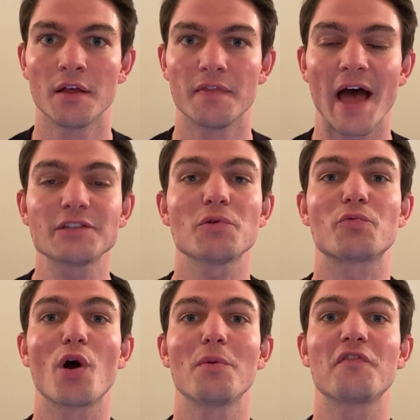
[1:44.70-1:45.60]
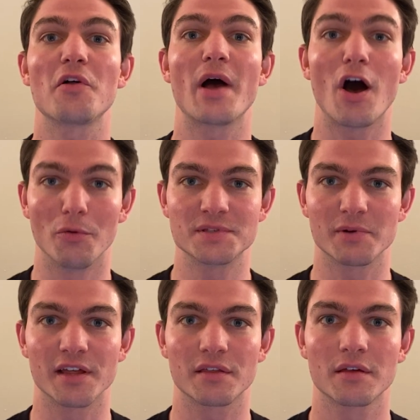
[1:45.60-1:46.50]
That's what Roboflow helps
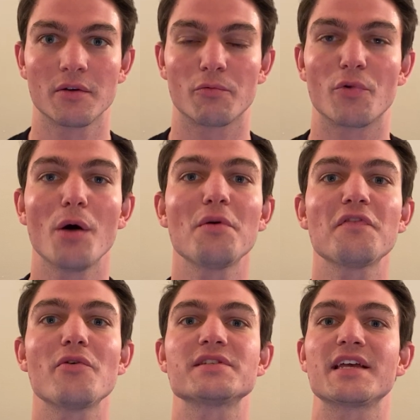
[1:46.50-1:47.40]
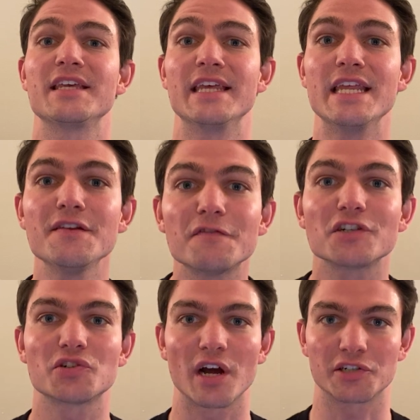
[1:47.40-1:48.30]
with. Roboflow is like the
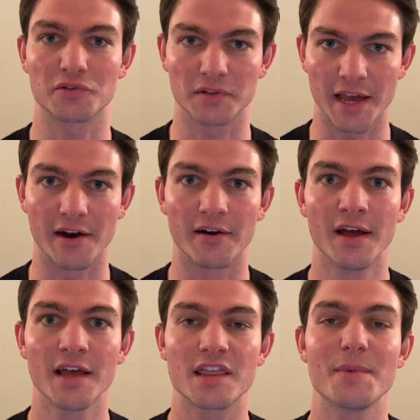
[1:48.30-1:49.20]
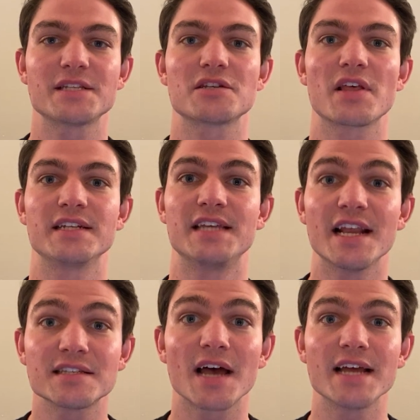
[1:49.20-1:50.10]
infrastructure layer that makes it so that
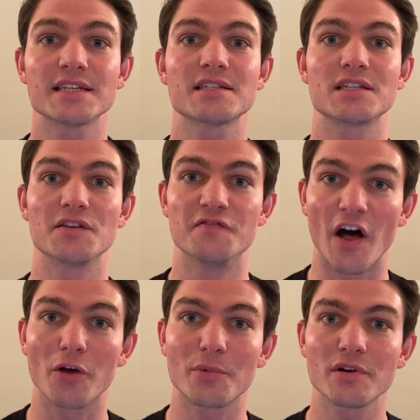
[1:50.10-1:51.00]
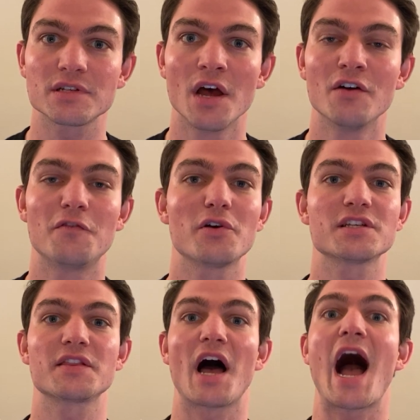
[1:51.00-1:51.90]
data scientists and developers focus
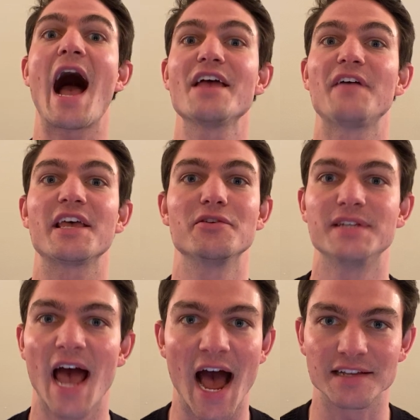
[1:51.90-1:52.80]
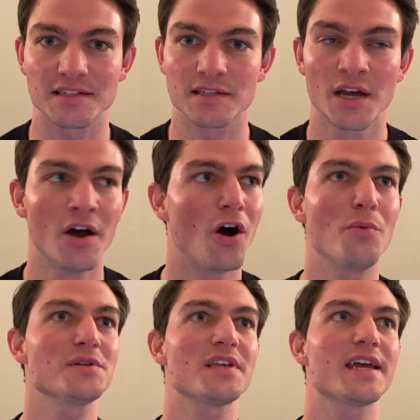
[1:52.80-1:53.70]
on the high value tasks.
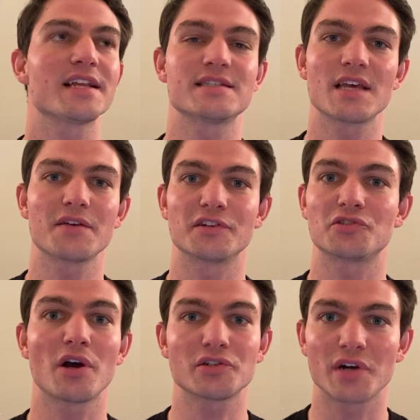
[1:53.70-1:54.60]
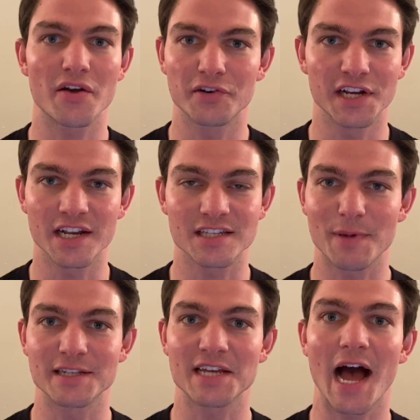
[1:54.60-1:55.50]
Almost like instead of a truck driver needing to
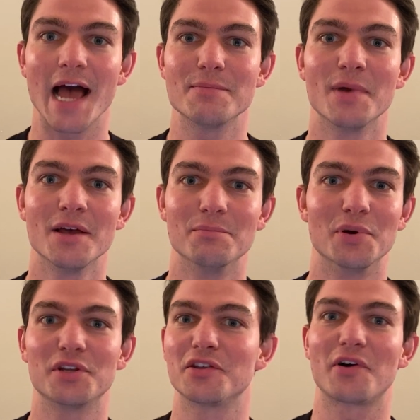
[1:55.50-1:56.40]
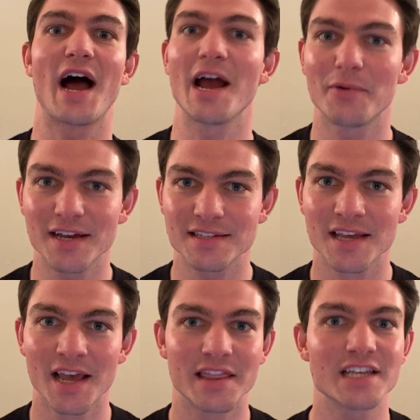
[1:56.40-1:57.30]
spend time building their highways,
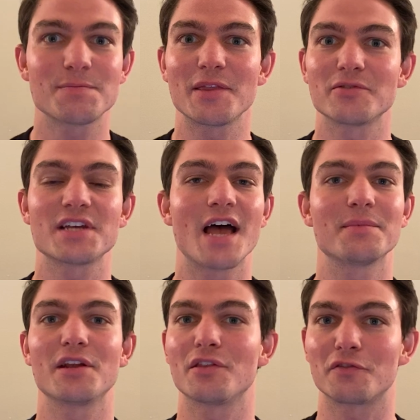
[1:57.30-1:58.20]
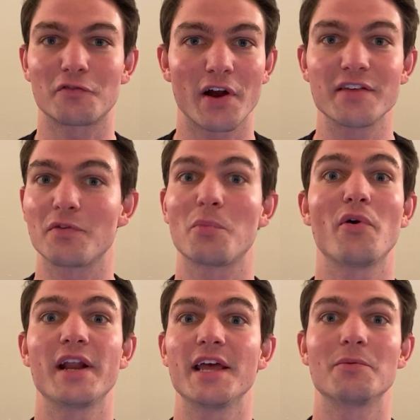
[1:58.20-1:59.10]
they spend their time getting their freight from
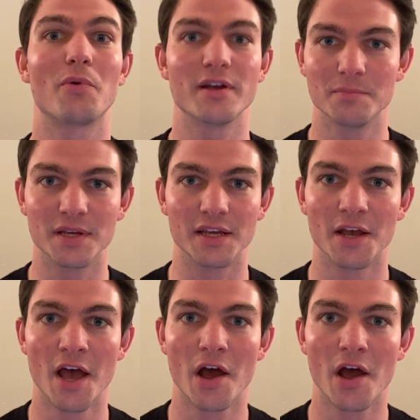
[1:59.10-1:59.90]
point A to point B.